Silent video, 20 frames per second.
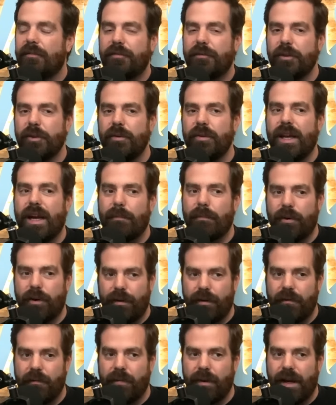that
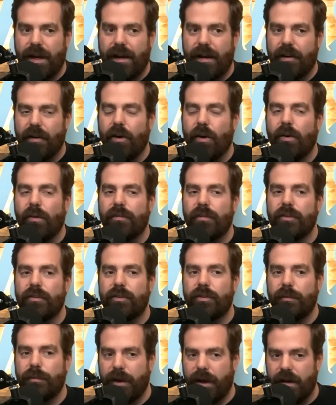Birkin bag over
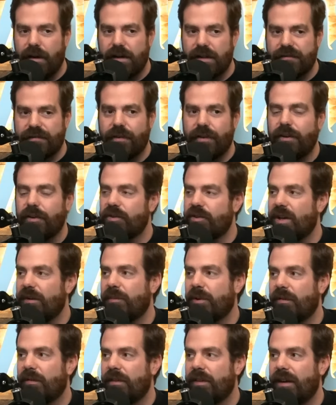to Paris for their trip
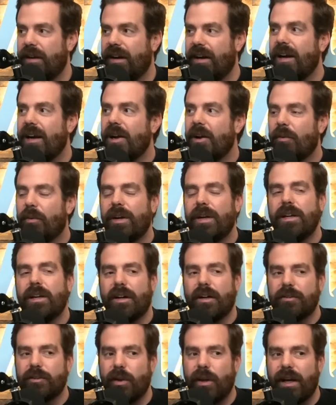over there, where he
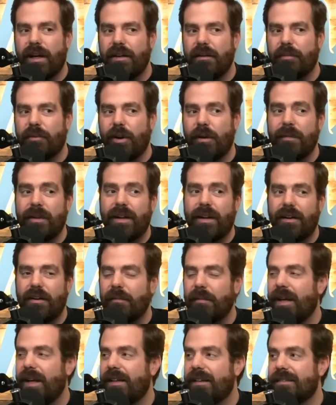also had an appointment at
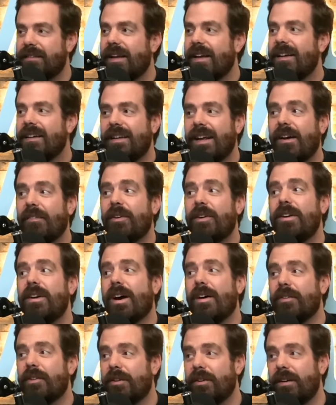Hermes to have
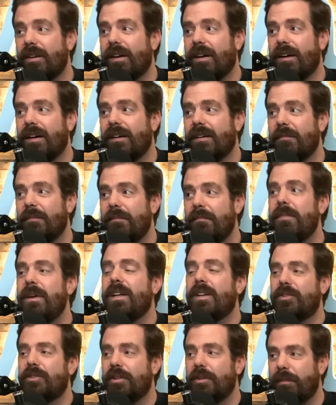another
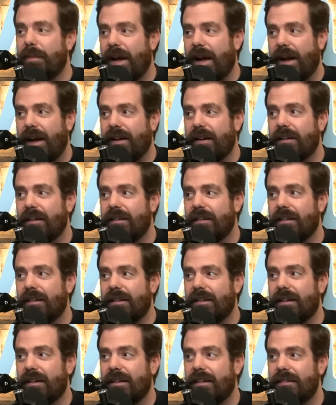miniature bag
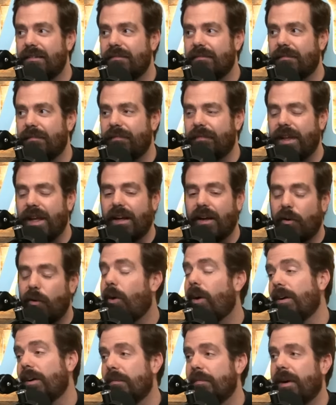get
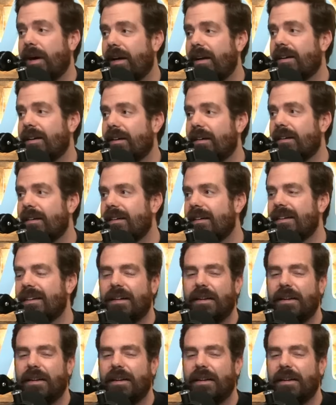acquired by her. Now, why